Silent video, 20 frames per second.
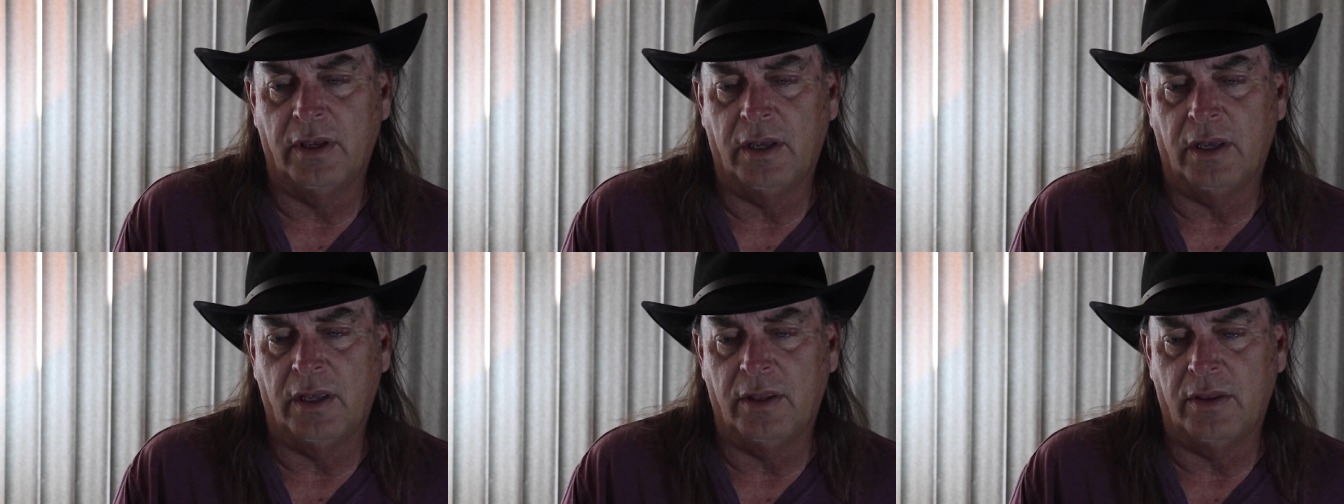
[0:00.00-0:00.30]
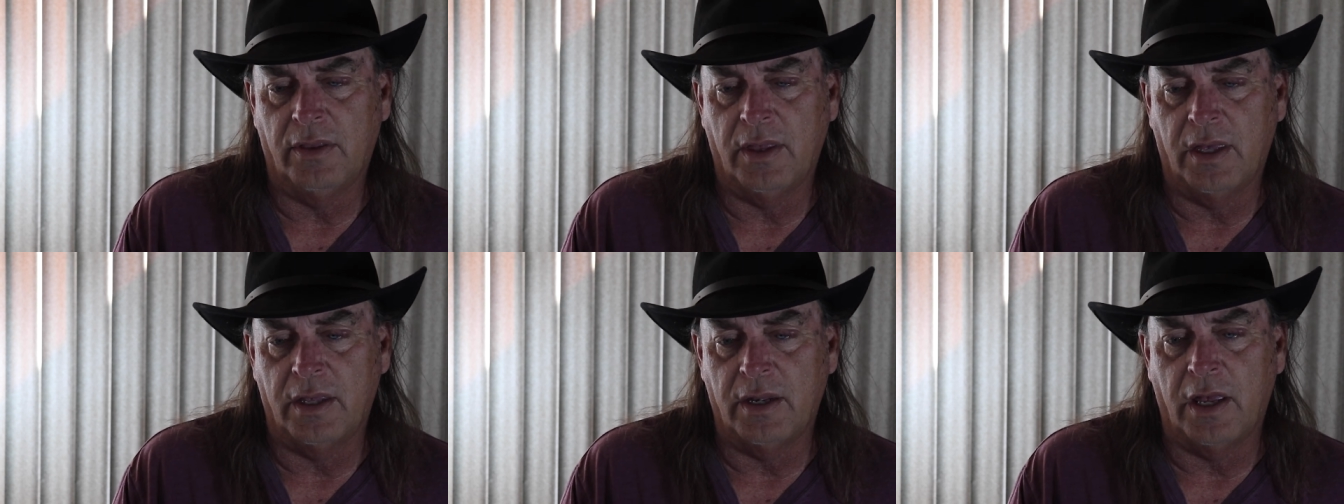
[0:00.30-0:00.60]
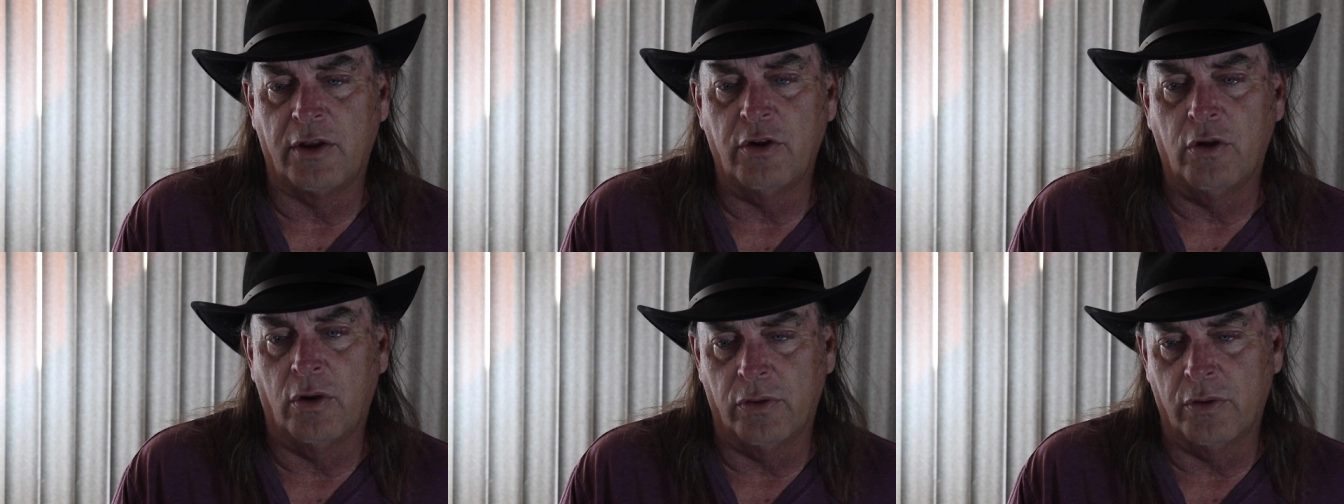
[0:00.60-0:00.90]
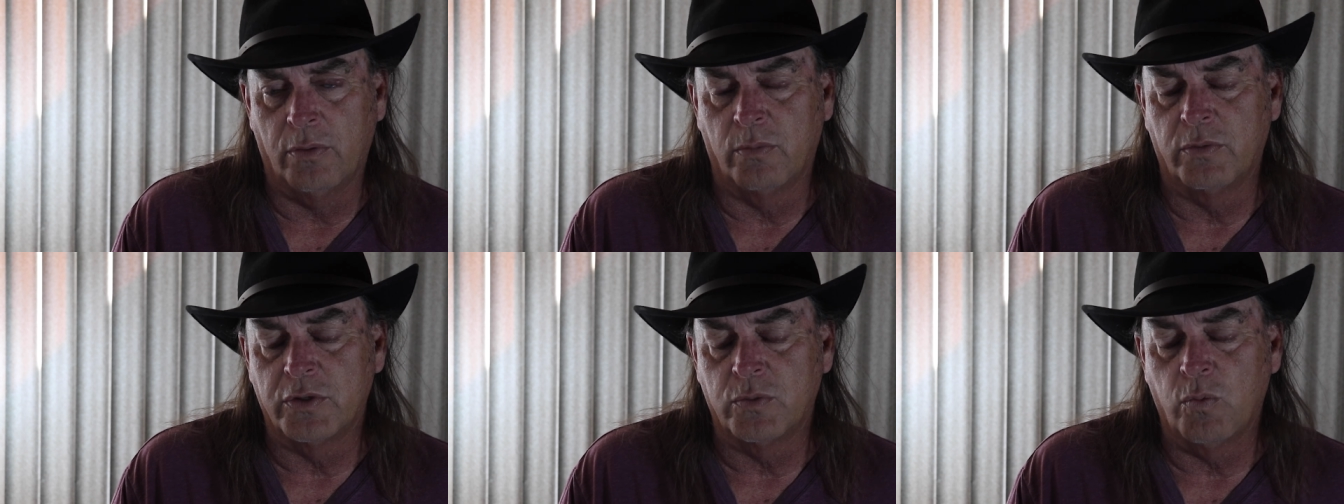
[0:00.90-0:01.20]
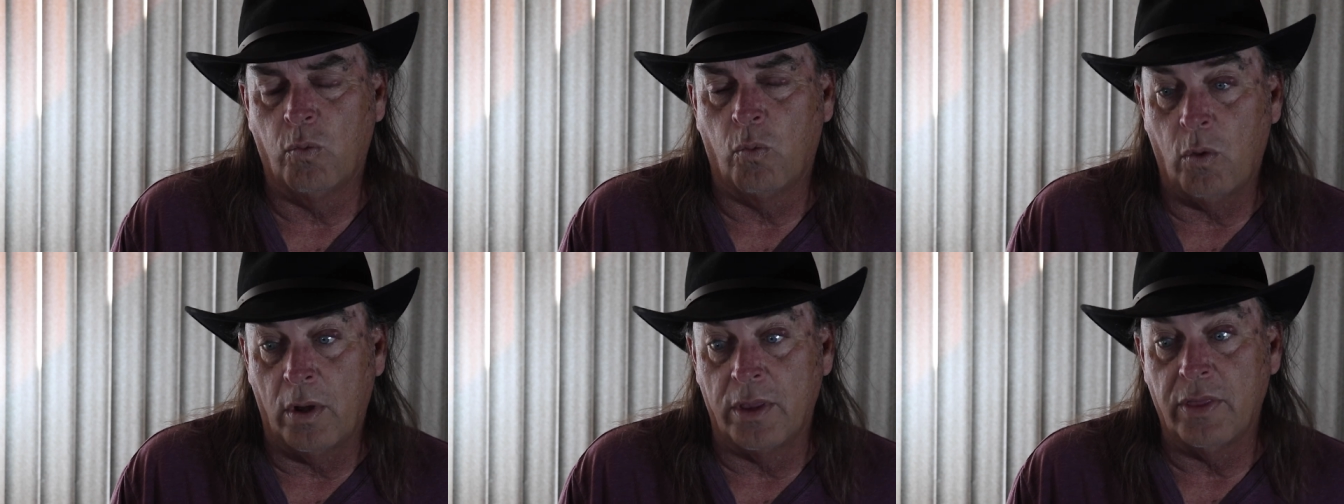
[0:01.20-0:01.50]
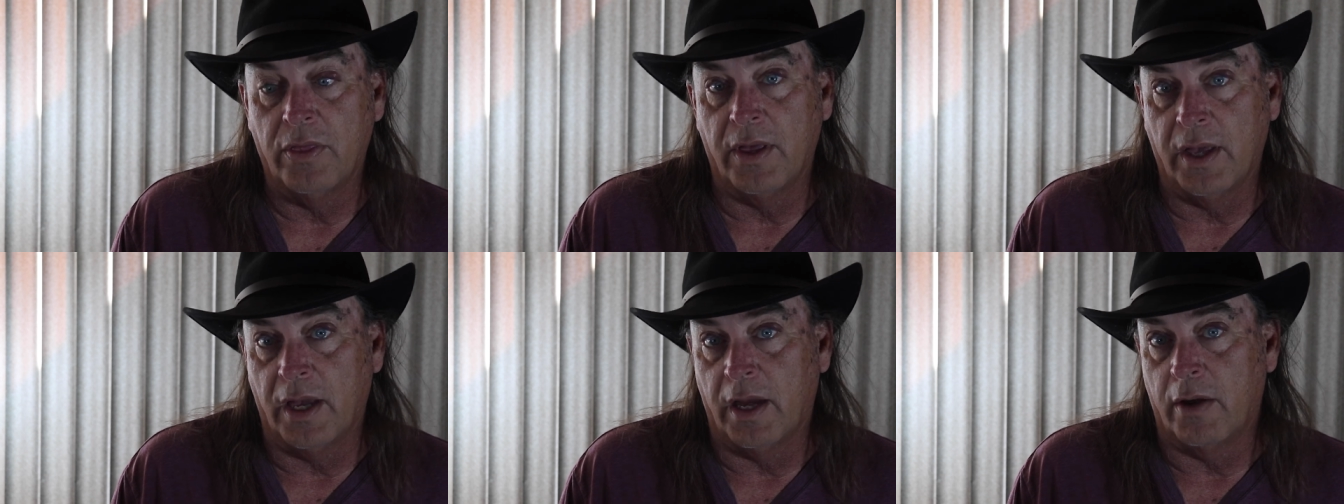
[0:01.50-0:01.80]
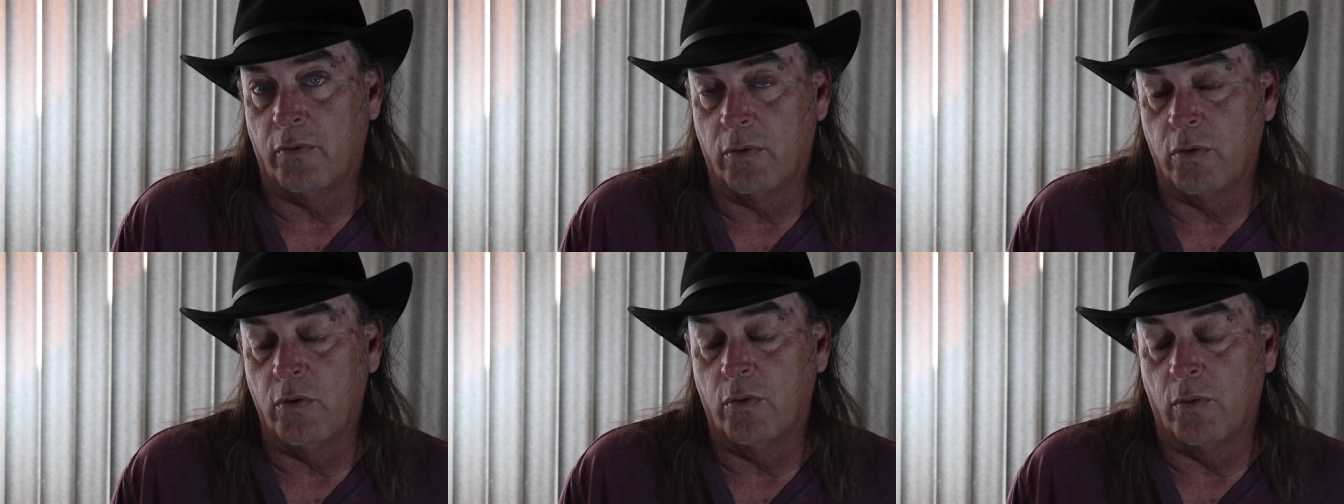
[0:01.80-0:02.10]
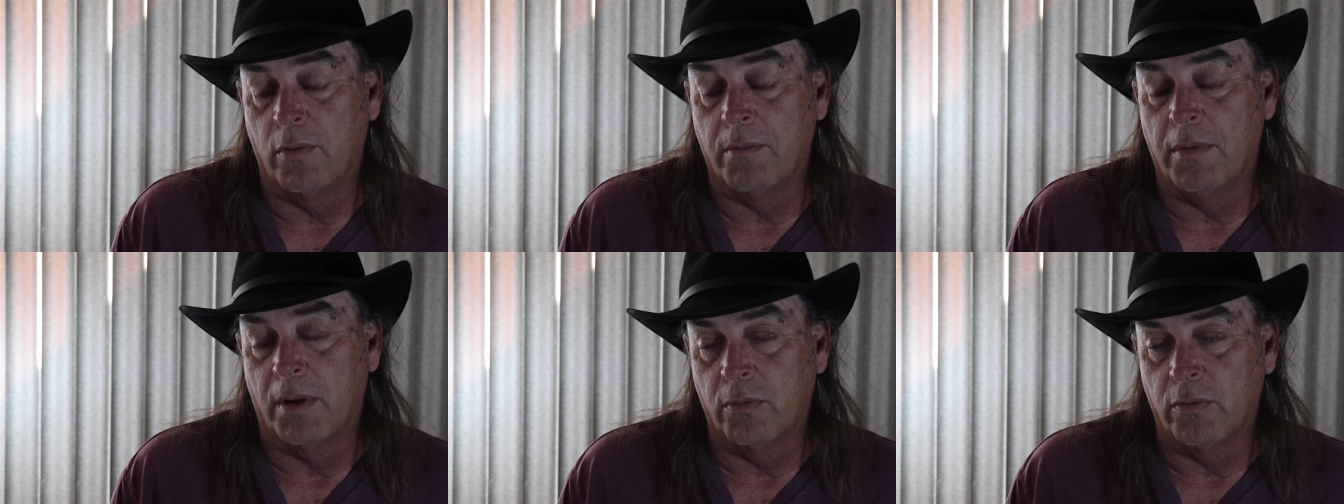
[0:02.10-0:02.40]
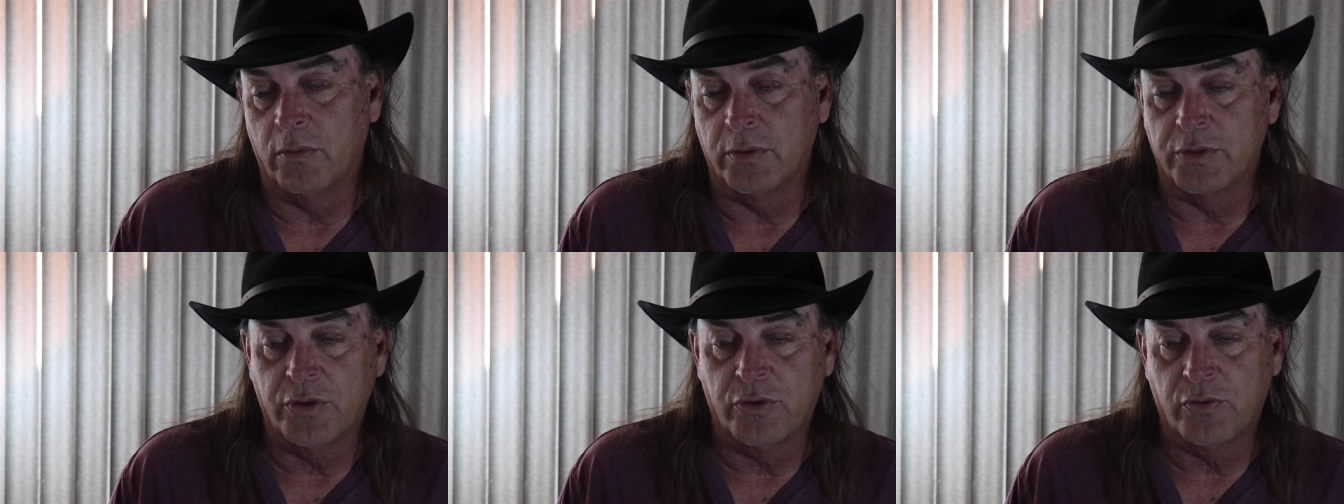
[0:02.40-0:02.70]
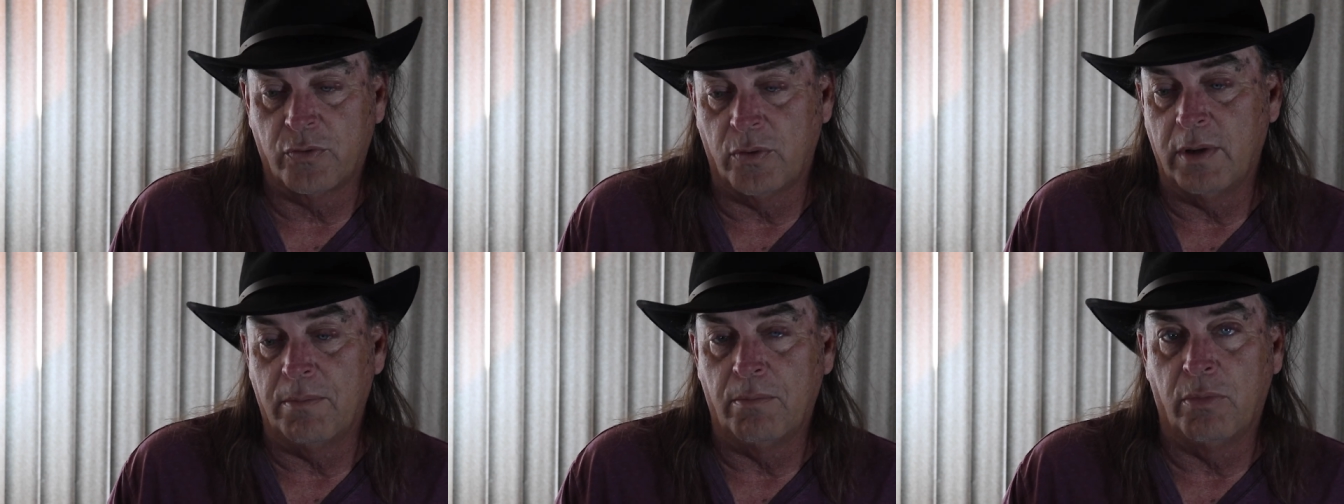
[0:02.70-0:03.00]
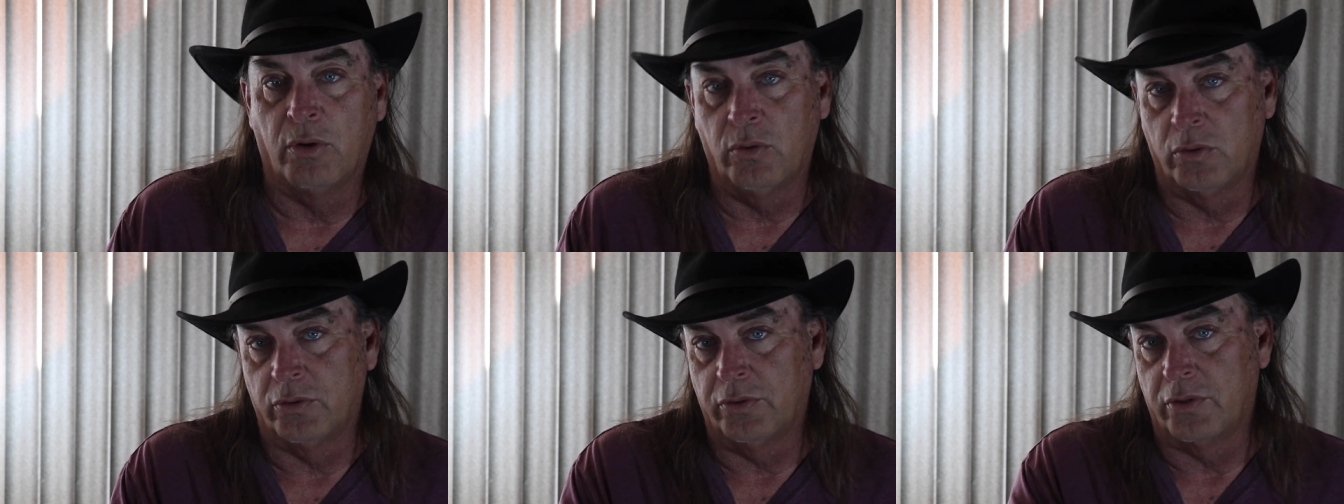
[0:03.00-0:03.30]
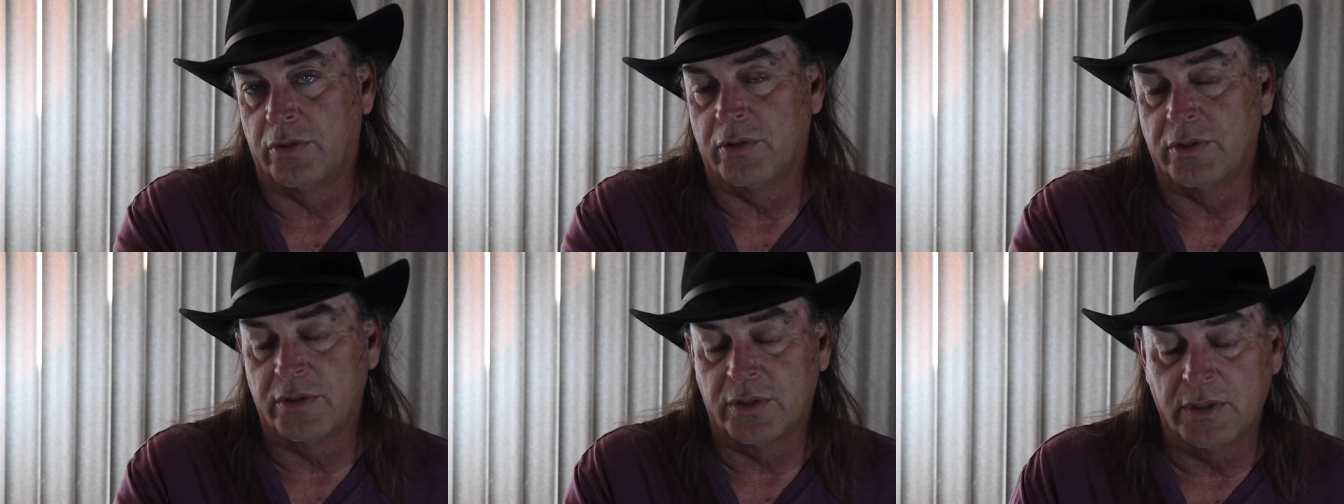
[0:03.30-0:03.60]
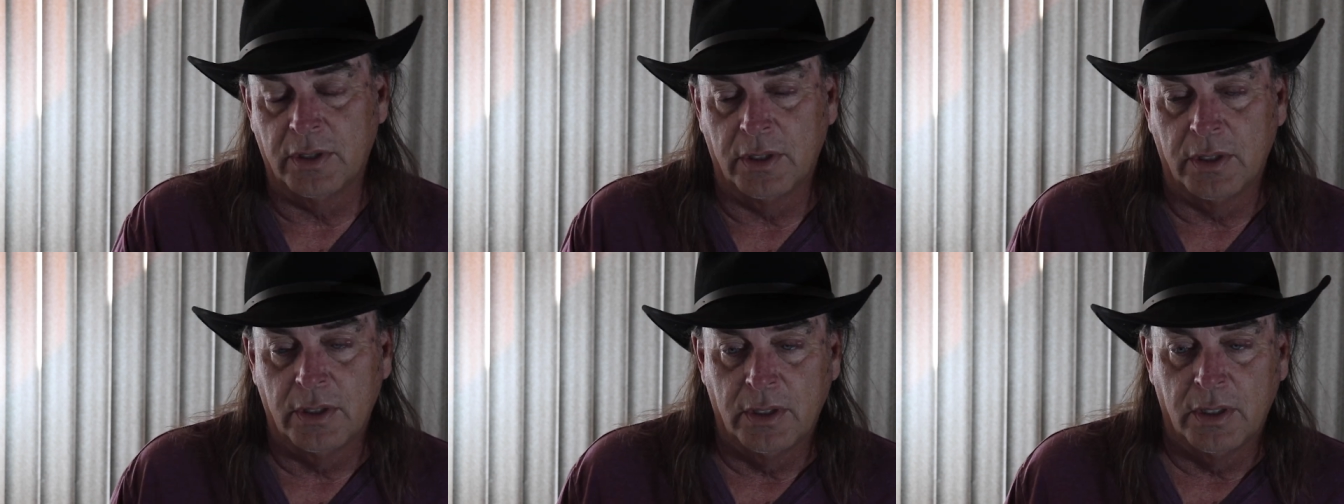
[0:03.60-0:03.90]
and then I know there was one thing I do remember was 3 boulders,